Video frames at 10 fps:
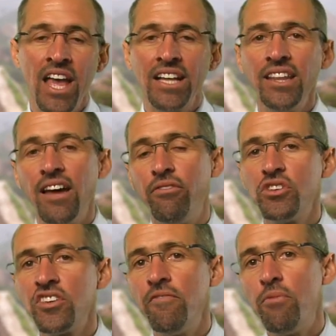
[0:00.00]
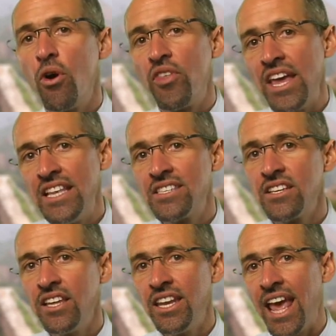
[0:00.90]
levels of both
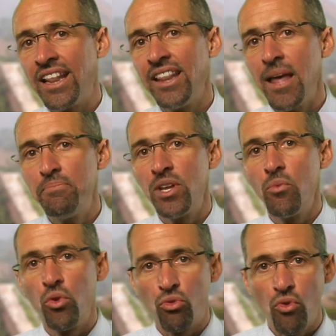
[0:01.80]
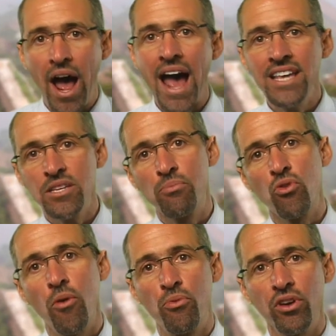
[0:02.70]
insulin and leptin will rise
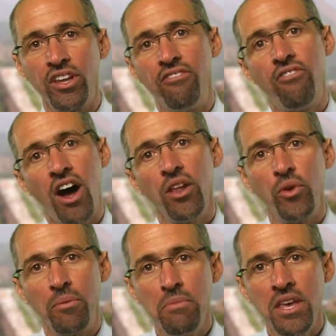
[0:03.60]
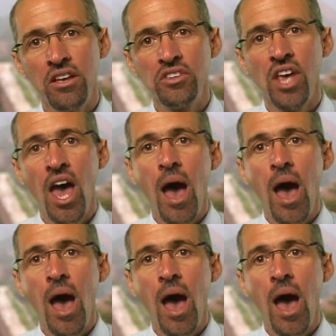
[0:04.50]
appropriately following meals,